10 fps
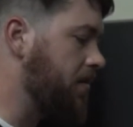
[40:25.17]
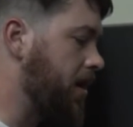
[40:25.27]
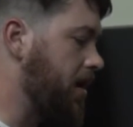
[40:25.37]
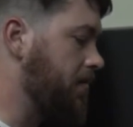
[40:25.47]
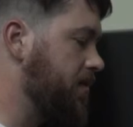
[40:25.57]
on the
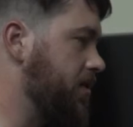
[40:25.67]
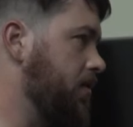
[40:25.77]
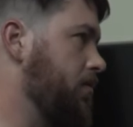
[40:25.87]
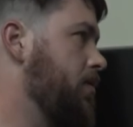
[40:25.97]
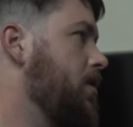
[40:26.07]
bottom.
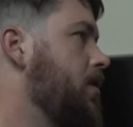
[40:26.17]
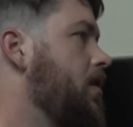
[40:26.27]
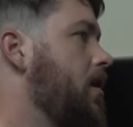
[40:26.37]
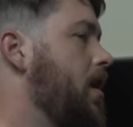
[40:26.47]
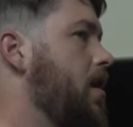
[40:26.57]
So
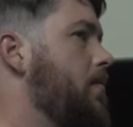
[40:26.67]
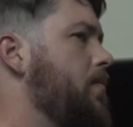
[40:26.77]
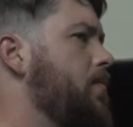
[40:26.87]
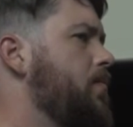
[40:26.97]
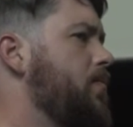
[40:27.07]

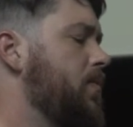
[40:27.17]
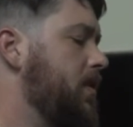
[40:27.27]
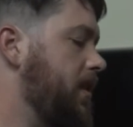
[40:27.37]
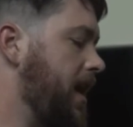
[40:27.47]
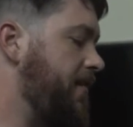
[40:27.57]
um,
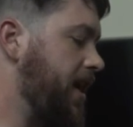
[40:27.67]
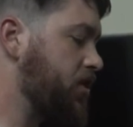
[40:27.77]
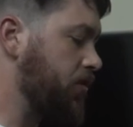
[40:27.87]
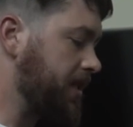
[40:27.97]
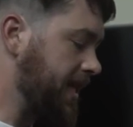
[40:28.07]
they have
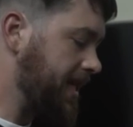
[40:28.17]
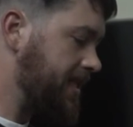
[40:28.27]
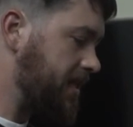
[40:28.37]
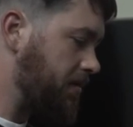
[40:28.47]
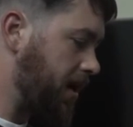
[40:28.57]
actual
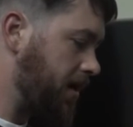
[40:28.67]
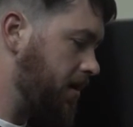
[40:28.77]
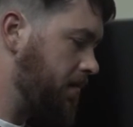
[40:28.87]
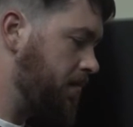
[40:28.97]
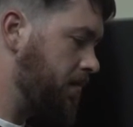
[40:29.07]
dates at the
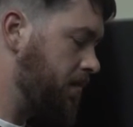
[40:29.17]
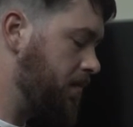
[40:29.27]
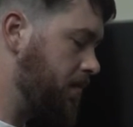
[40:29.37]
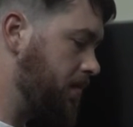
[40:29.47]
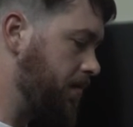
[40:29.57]
bottom,
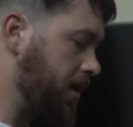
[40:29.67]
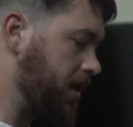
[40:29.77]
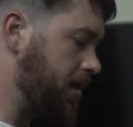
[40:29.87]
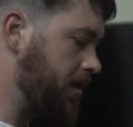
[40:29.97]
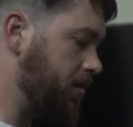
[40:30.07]

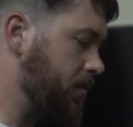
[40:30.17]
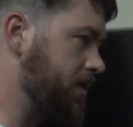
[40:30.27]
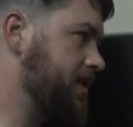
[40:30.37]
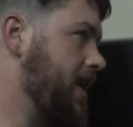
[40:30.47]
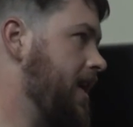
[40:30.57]
but you
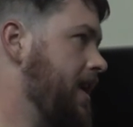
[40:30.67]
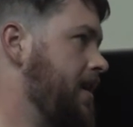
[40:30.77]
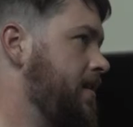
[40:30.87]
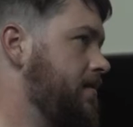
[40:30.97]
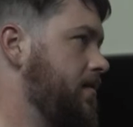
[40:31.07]
would
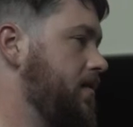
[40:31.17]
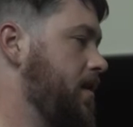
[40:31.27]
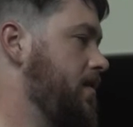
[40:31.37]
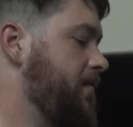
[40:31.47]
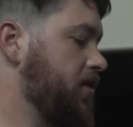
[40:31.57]
say
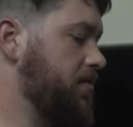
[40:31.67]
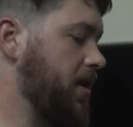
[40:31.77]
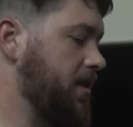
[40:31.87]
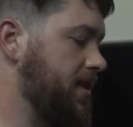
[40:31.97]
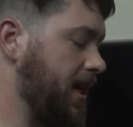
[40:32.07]
uh, first
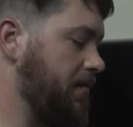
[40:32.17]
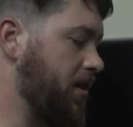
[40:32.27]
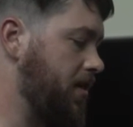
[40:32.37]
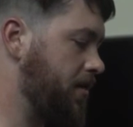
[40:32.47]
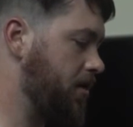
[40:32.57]
month, second
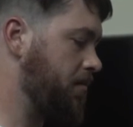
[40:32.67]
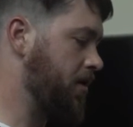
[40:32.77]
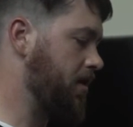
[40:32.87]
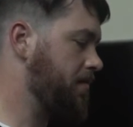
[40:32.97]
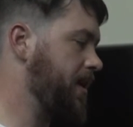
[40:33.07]
month, third
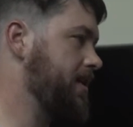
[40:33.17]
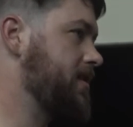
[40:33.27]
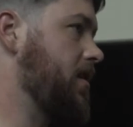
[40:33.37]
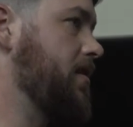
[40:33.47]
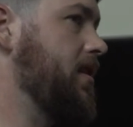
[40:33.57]
month,
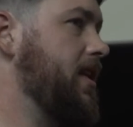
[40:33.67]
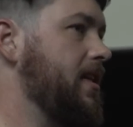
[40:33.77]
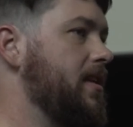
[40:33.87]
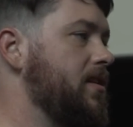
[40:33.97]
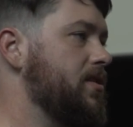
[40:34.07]
based on the
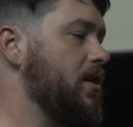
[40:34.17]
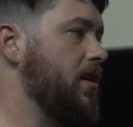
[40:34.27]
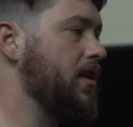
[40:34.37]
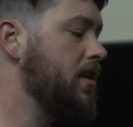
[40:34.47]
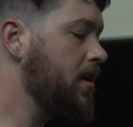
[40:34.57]
date that you
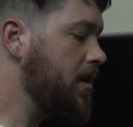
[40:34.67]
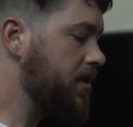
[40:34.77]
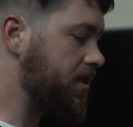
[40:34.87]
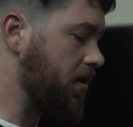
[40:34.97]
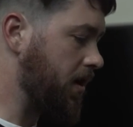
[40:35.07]
started.
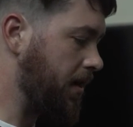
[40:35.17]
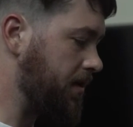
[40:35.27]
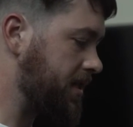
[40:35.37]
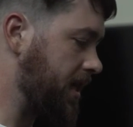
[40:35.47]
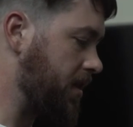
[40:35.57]
So I
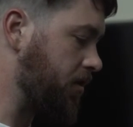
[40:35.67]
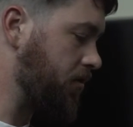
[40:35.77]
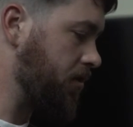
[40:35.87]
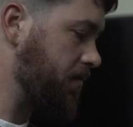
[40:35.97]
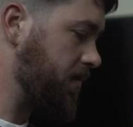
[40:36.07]
would say the
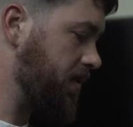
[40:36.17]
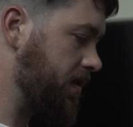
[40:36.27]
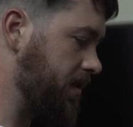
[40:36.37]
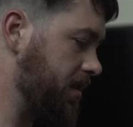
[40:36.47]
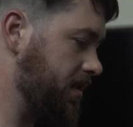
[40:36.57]
group,
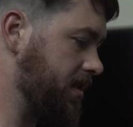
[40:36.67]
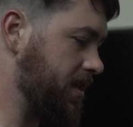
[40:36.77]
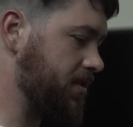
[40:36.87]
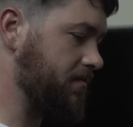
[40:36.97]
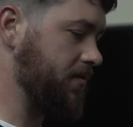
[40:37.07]

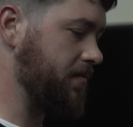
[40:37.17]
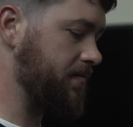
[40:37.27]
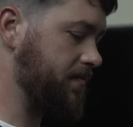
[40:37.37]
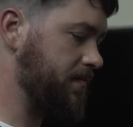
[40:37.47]
this, well,